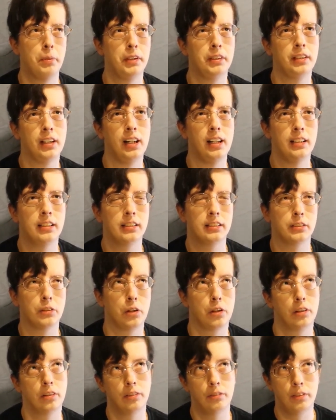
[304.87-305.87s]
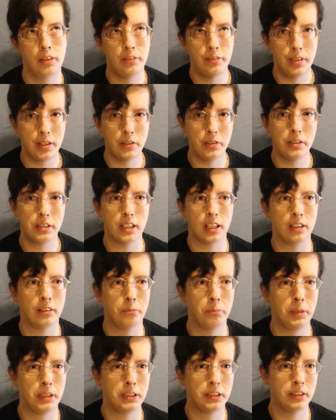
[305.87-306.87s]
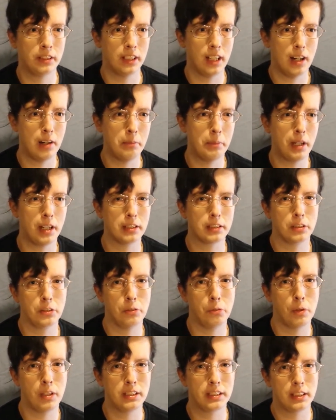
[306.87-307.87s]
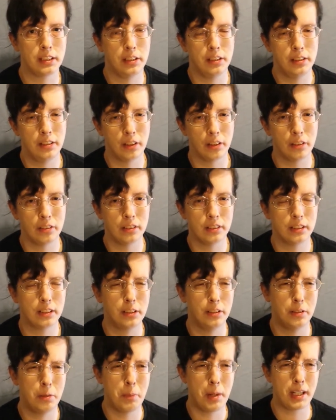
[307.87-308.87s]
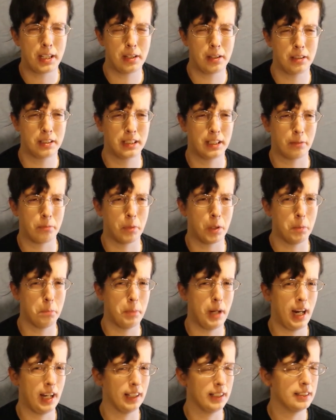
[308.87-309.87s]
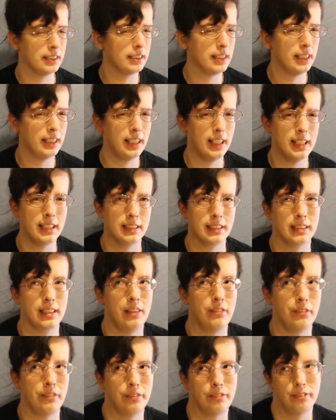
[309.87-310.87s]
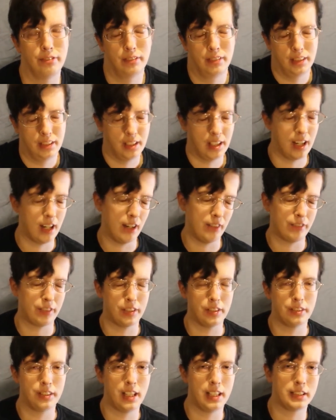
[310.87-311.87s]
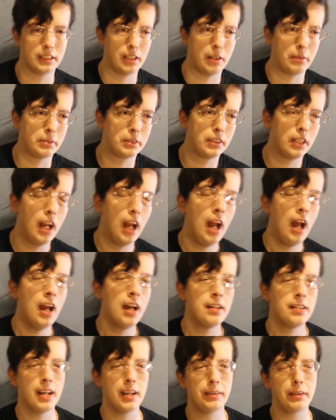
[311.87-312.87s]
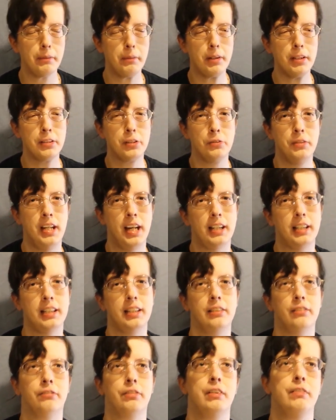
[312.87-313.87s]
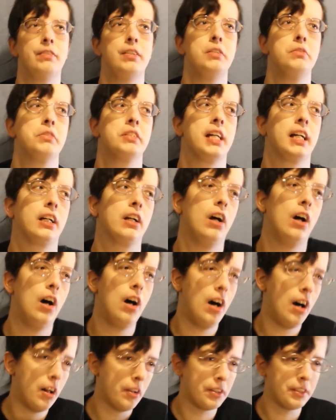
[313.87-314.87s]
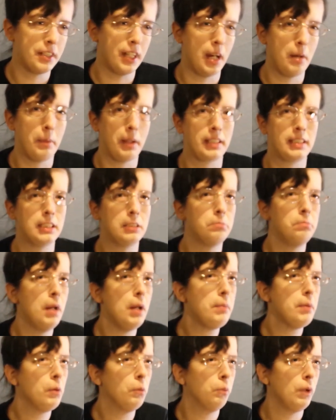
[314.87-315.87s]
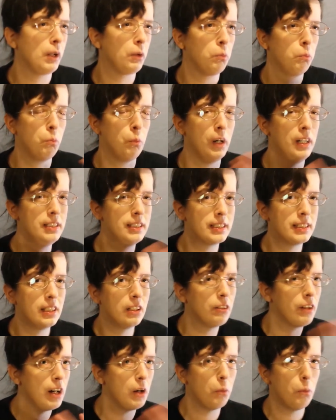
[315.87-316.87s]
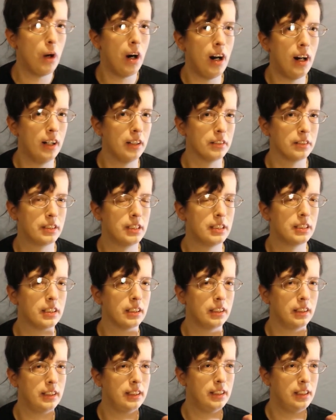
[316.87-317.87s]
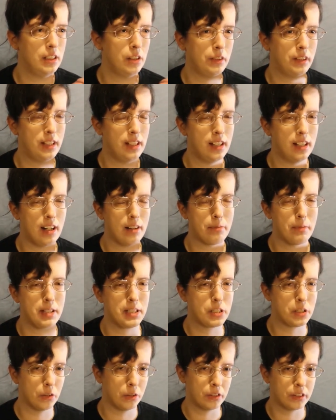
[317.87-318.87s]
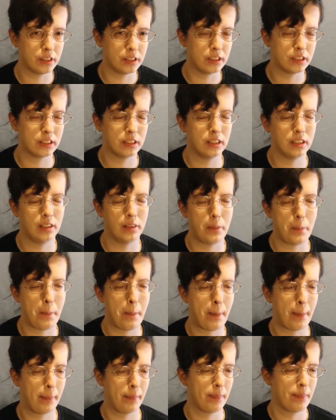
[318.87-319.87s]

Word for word: book talks or reviews on books you love, but also do ones that you don't to make yourself more balanced. I guess I've heard that, so I'm not that I'm going to do negative reviews like all the time. Like just maybe like once in a great while, just to you know get it off my shoulders, you know.